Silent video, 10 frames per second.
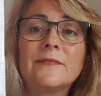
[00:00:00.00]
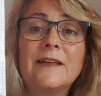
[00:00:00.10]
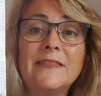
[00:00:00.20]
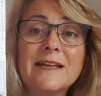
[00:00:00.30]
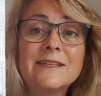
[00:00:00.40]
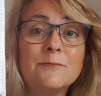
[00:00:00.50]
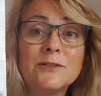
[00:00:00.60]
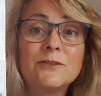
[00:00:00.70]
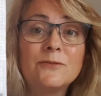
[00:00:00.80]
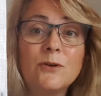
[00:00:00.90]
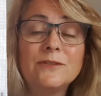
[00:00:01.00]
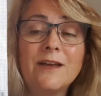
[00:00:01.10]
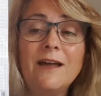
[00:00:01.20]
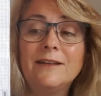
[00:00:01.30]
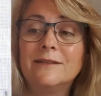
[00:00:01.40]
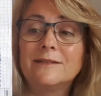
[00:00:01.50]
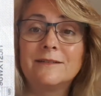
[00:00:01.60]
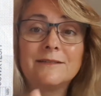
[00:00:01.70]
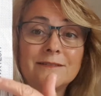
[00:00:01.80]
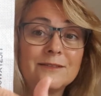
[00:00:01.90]
And that's how much I've got done.
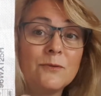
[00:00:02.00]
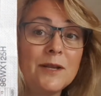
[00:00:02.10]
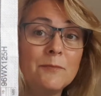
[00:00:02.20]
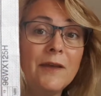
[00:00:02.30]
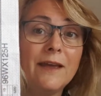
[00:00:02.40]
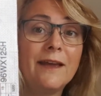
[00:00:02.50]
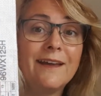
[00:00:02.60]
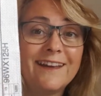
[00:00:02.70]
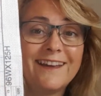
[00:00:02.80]
It's quite a bit.